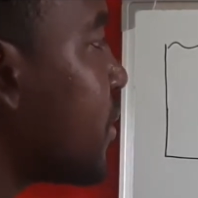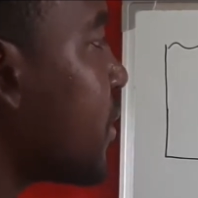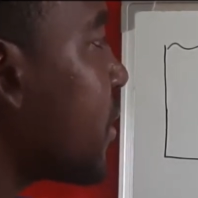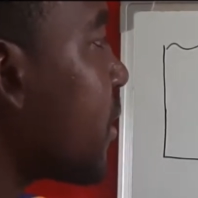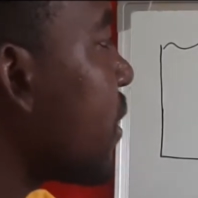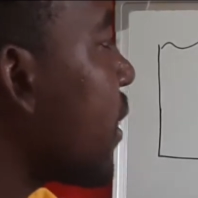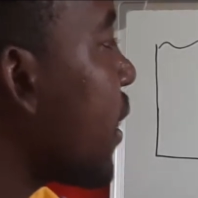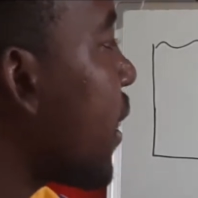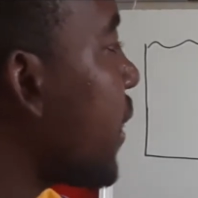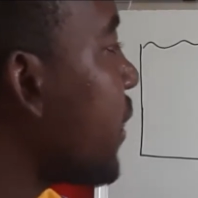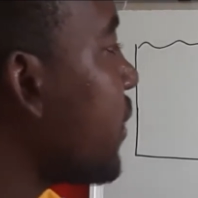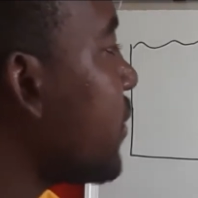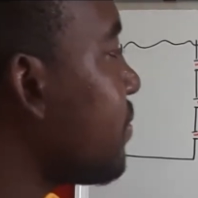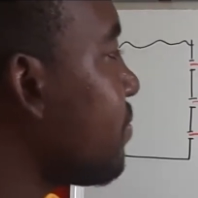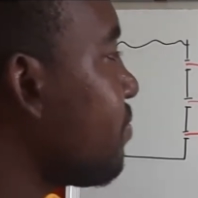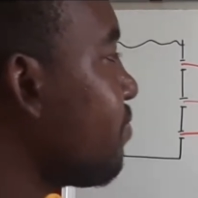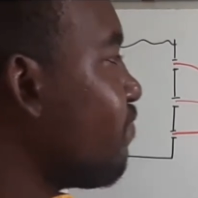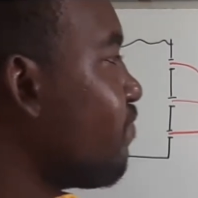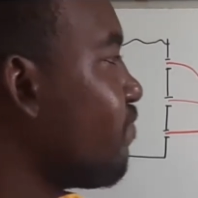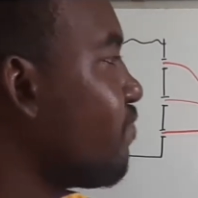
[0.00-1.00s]
in a car
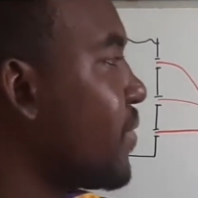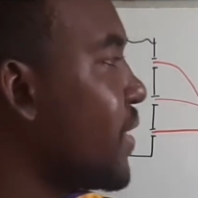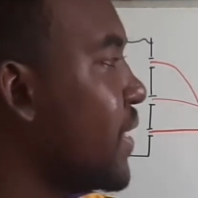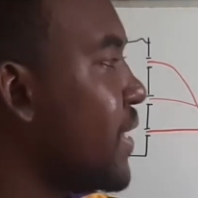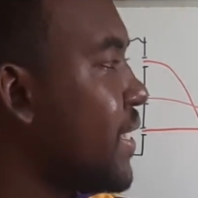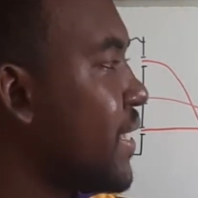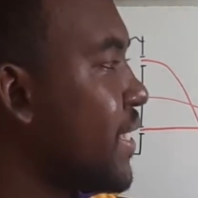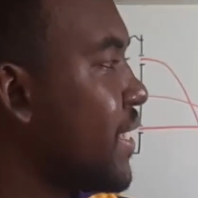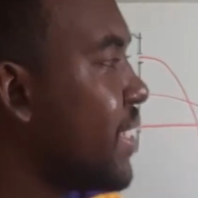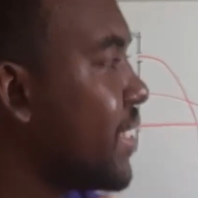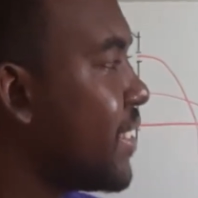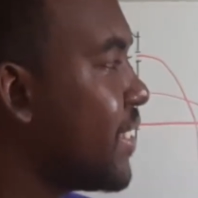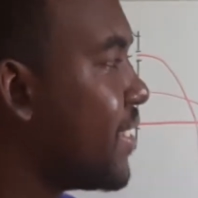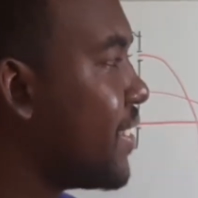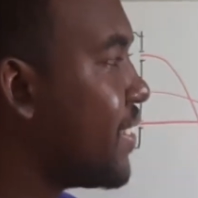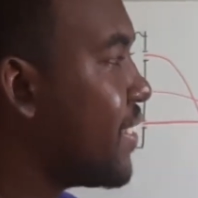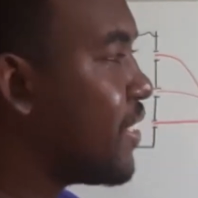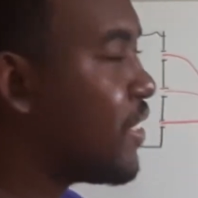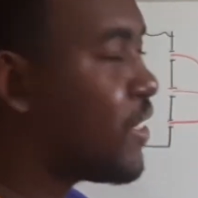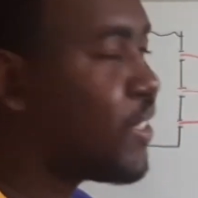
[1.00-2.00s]

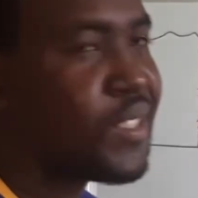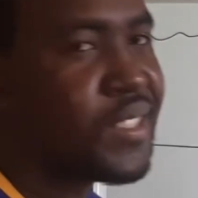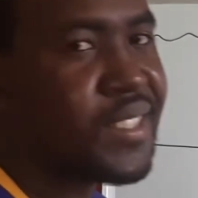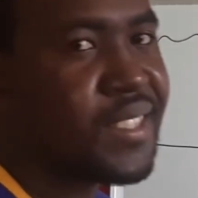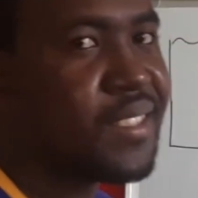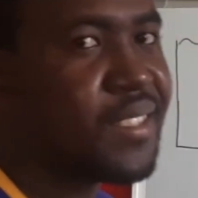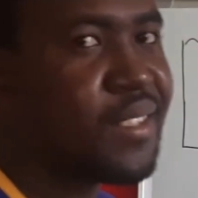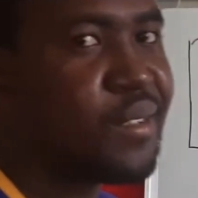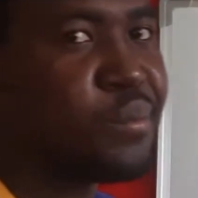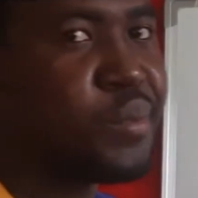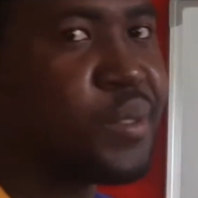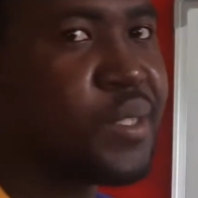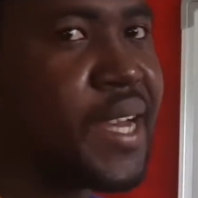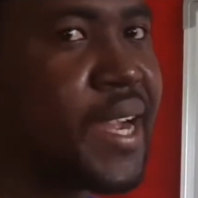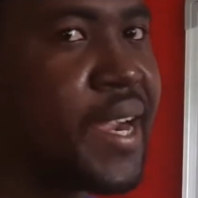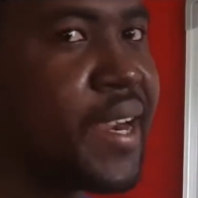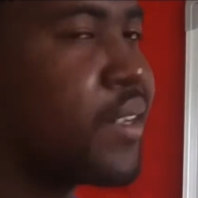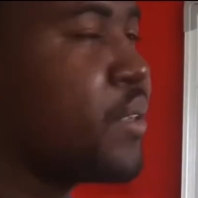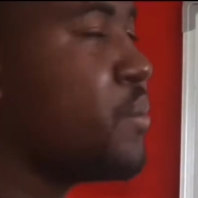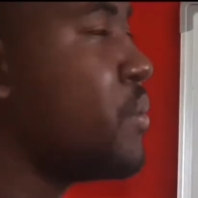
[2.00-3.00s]
this is just a simple
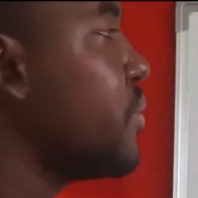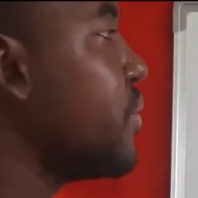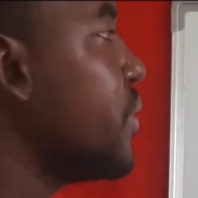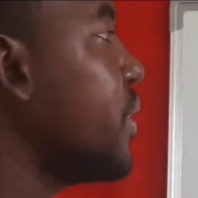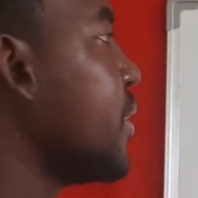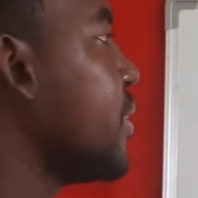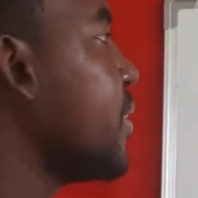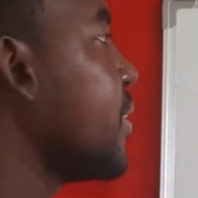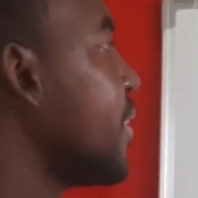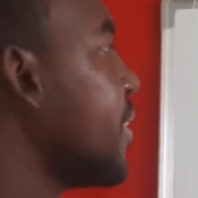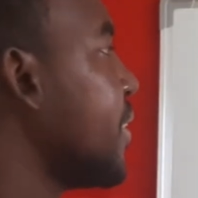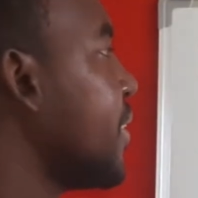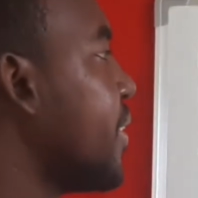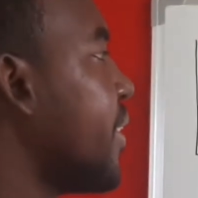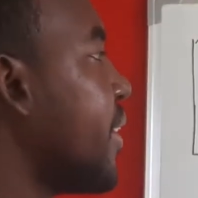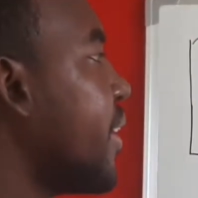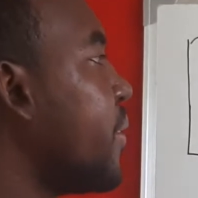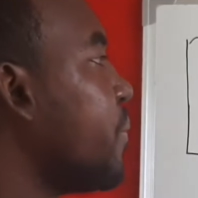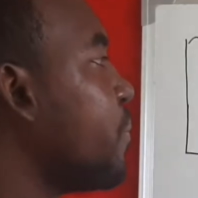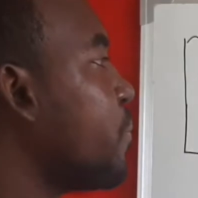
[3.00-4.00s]
diagram of it,
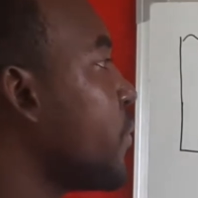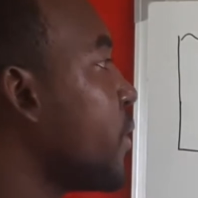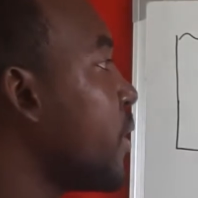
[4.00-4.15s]
alright?